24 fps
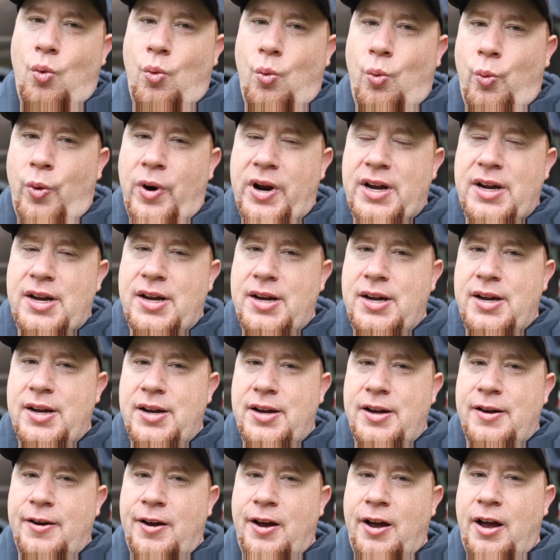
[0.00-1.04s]

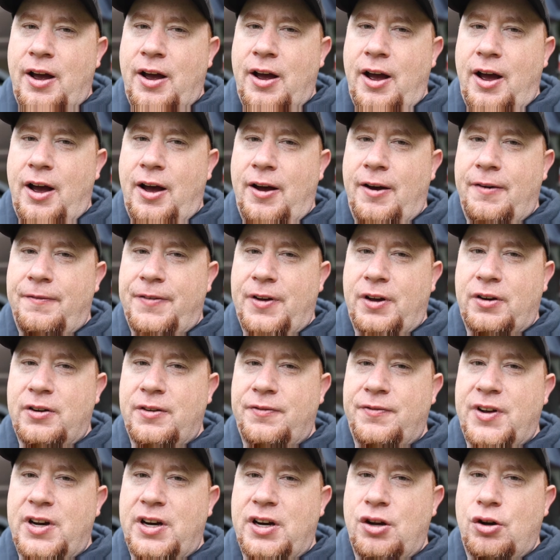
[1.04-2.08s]
We found
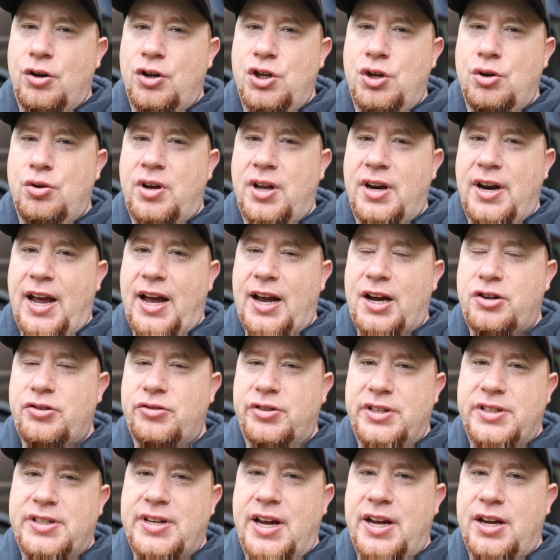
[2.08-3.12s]
a video, you can
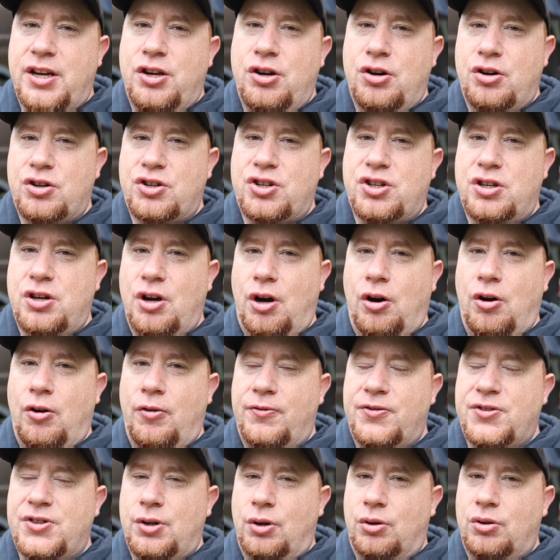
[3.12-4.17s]
actually take your
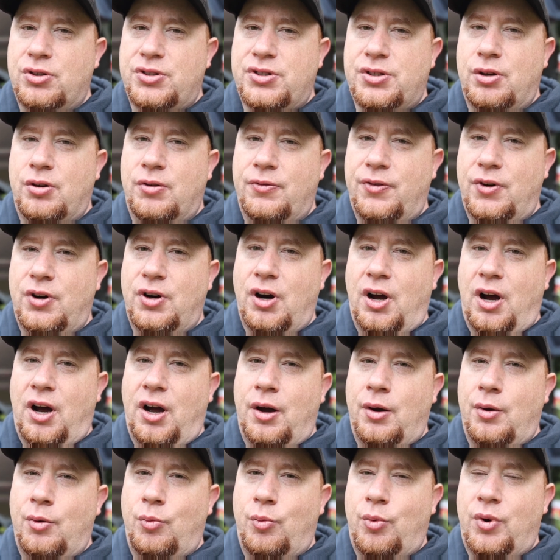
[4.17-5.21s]
stove, Solo Stove or
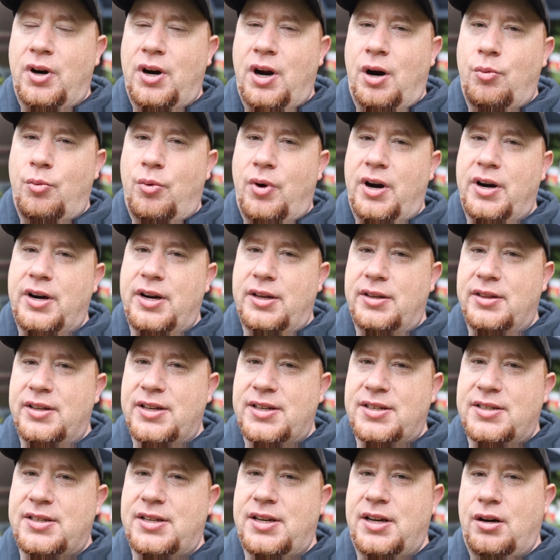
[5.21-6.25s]
not, we're not running
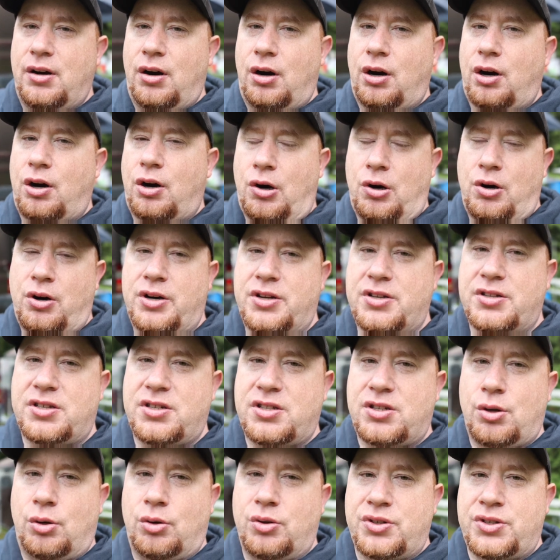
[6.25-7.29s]
this in our current
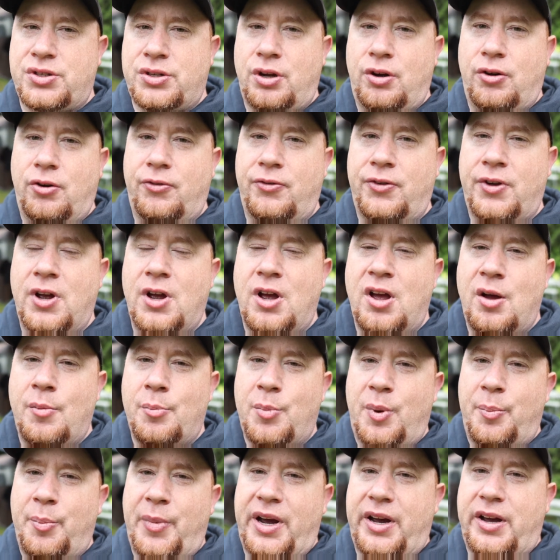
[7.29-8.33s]
Solo Stove,
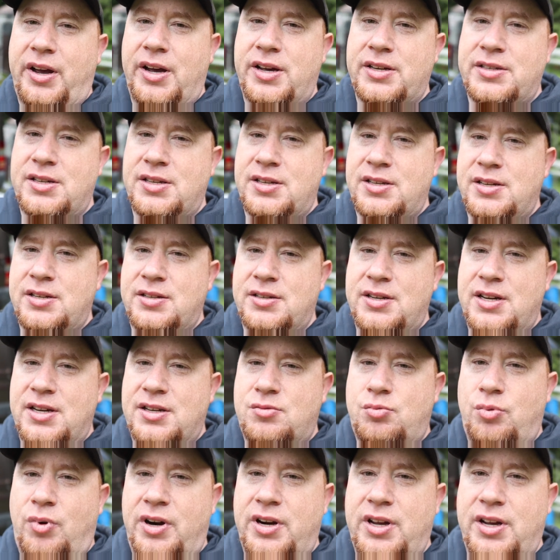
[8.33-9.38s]
but my cousin
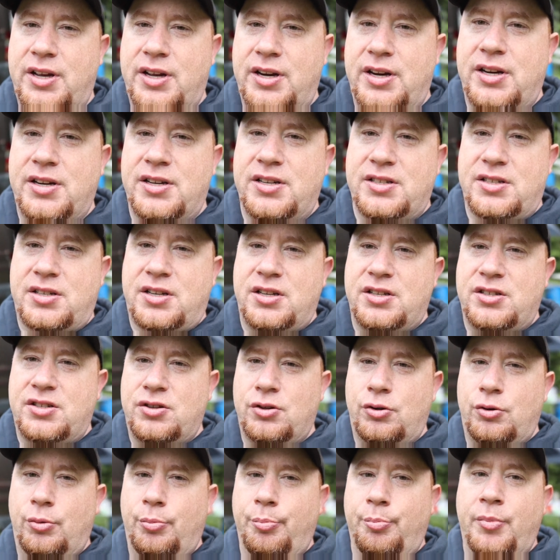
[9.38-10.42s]
is running it in his
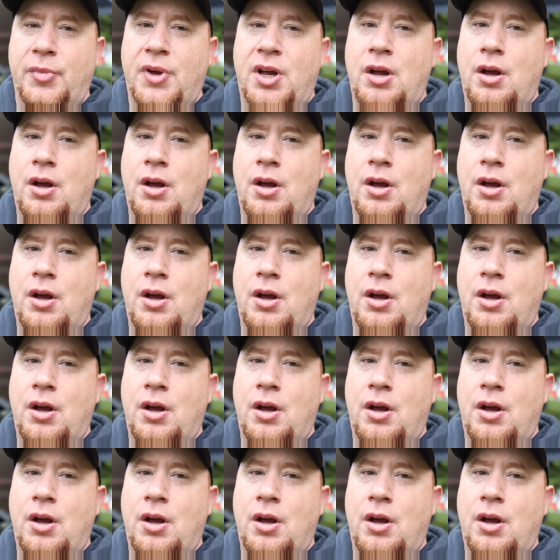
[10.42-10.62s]
Coozoom.